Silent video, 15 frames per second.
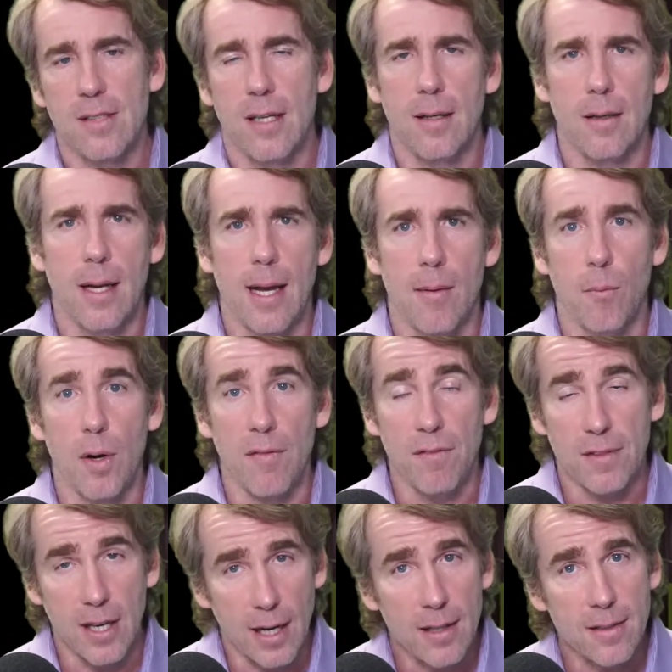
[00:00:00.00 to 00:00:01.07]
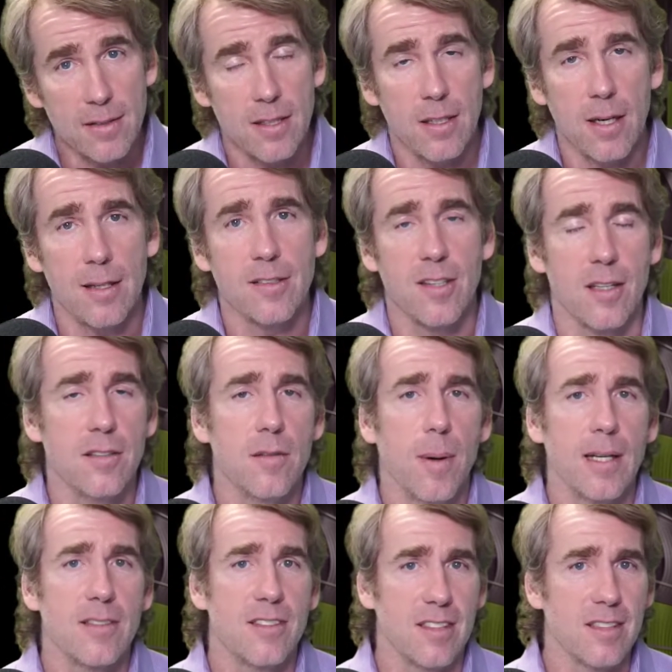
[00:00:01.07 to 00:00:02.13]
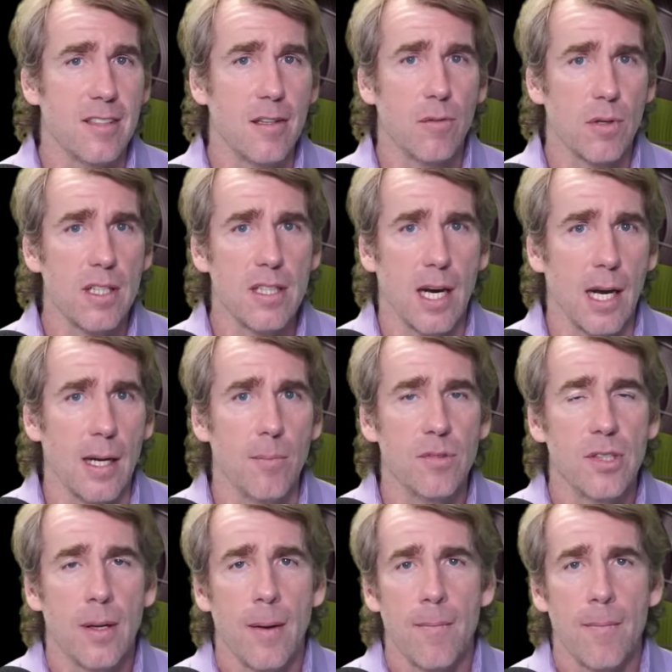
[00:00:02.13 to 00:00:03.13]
and we've done this in the United States about 63 times.